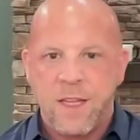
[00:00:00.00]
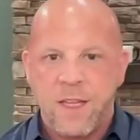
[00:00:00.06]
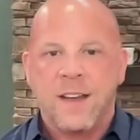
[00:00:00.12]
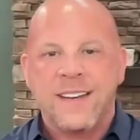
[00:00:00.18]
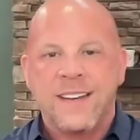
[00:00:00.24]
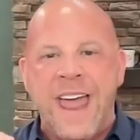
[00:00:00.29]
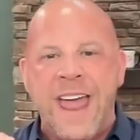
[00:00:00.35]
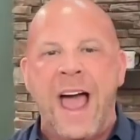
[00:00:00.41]

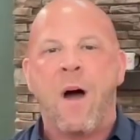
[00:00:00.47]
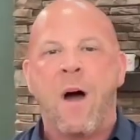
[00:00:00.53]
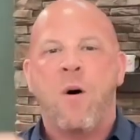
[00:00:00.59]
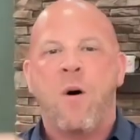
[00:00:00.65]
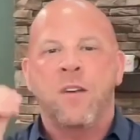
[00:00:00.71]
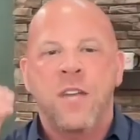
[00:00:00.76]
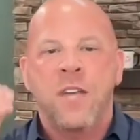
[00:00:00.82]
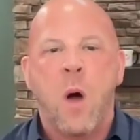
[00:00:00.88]

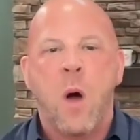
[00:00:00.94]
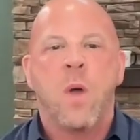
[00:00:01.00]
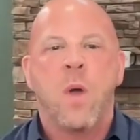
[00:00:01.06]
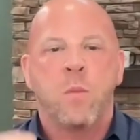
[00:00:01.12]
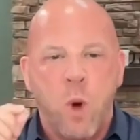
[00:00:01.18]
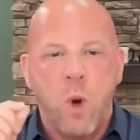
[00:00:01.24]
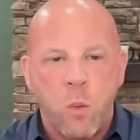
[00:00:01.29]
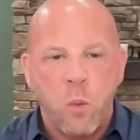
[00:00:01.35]
Now,
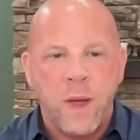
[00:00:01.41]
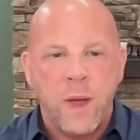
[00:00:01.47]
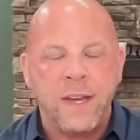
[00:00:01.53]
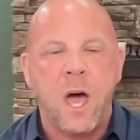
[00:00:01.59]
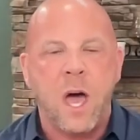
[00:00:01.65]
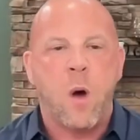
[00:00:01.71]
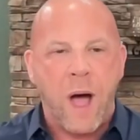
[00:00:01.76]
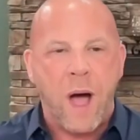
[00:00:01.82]
knowing what we
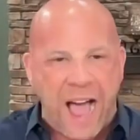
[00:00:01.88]
know,